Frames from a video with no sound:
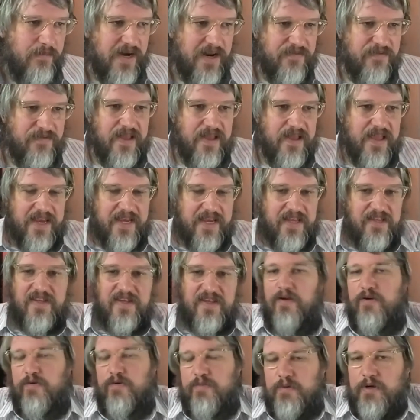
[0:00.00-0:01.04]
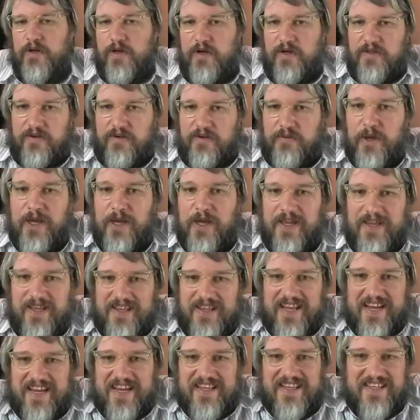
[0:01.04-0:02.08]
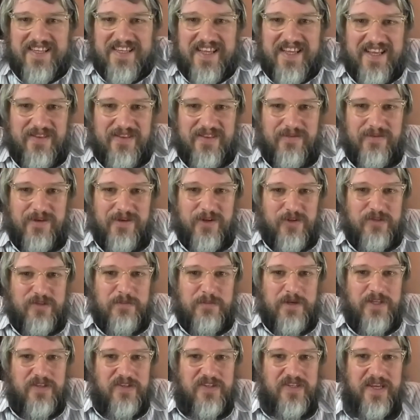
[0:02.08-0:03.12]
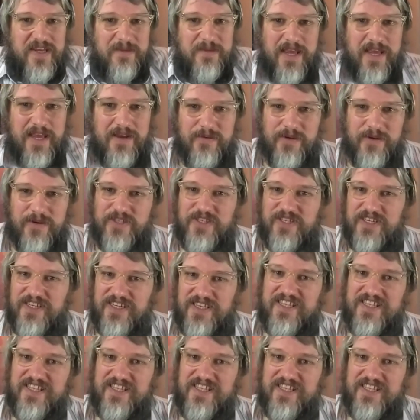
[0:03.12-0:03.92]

feel like it's counterproductive that we don't speak the same language.